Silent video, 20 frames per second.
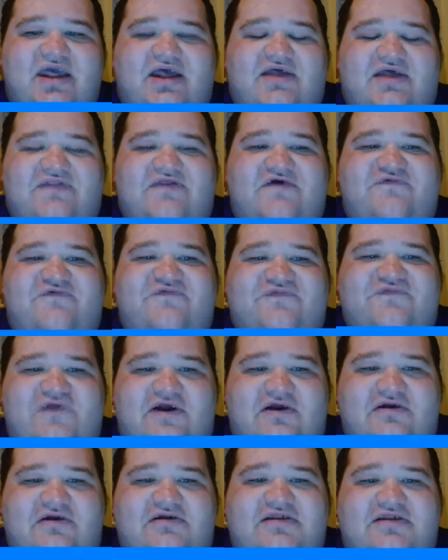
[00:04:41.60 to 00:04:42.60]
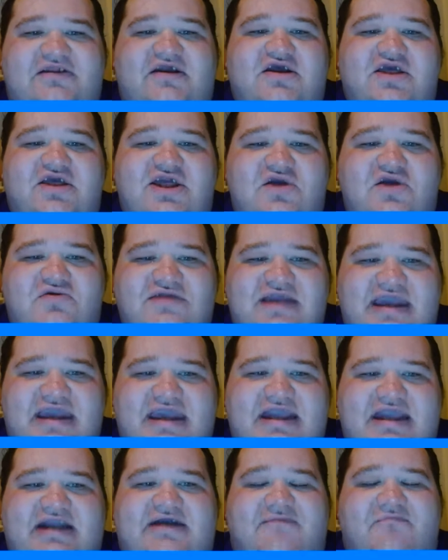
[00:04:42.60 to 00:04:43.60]
The first
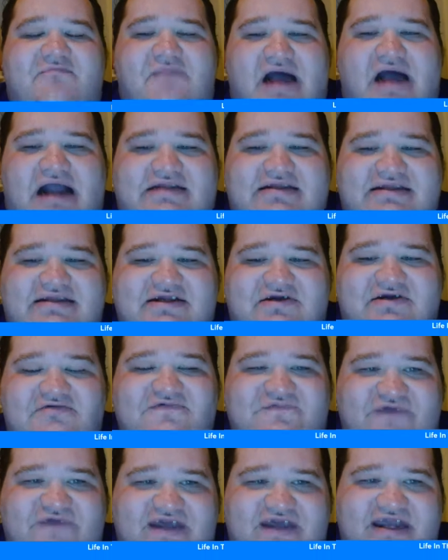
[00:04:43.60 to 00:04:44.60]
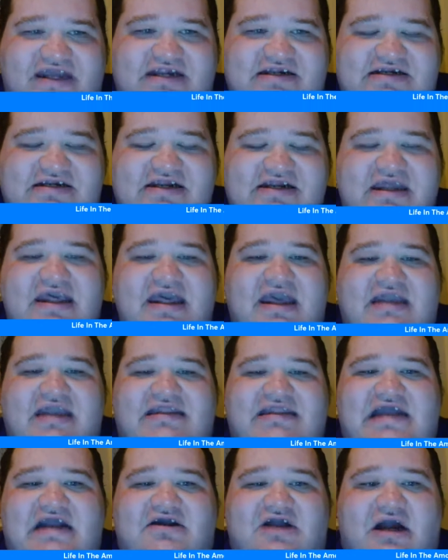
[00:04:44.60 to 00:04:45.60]
unique monster fish
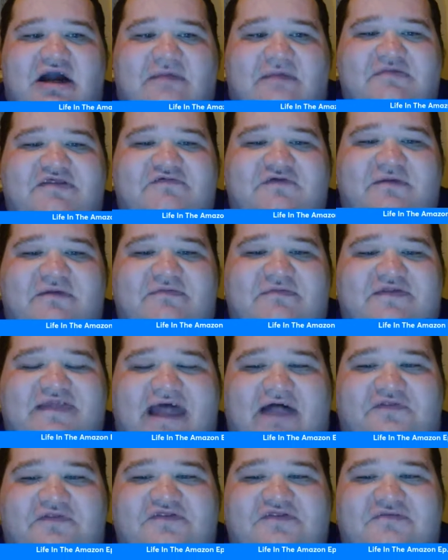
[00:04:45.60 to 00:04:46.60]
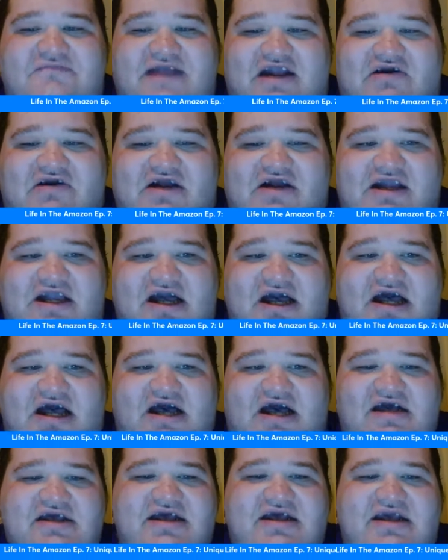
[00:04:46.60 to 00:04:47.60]
that comes from South
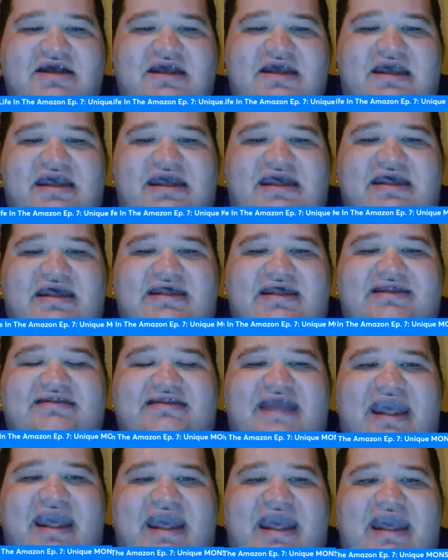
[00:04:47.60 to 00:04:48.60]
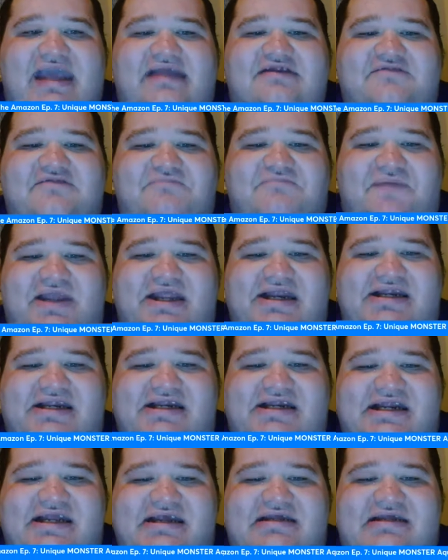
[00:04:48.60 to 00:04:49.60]
America is a
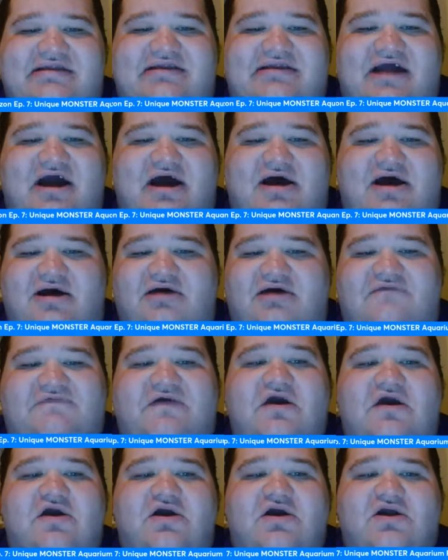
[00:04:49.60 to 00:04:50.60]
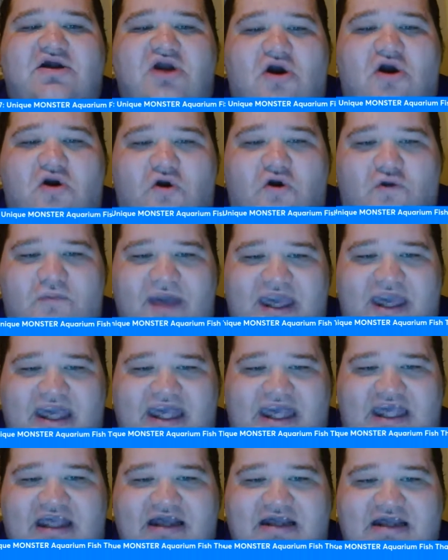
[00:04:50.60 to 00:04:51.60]
species of
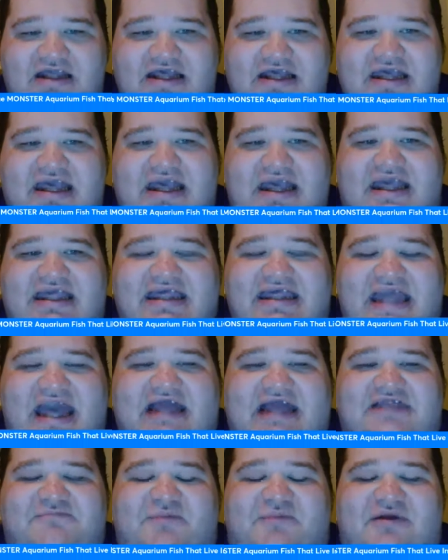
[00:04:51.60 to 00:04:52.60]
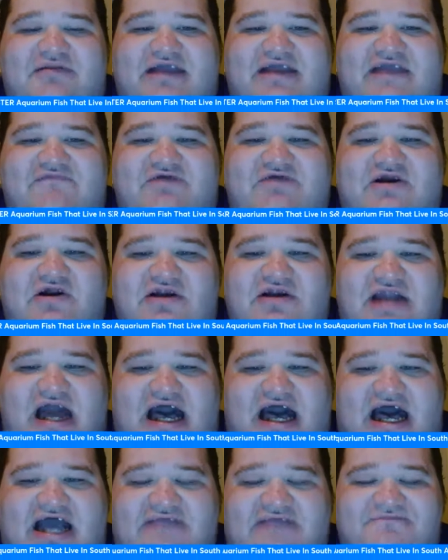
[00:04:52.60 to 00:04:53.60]
goby. Yes, believe it or
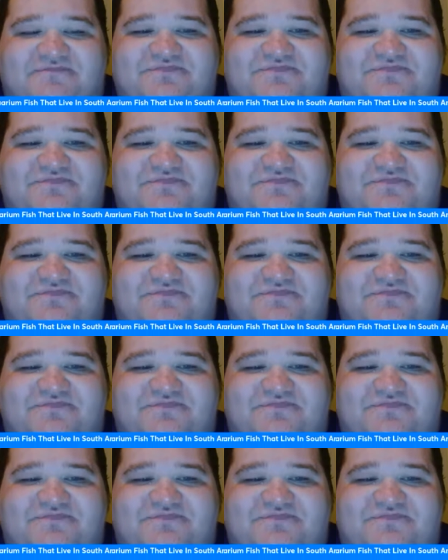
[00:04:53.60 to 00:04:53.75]
not,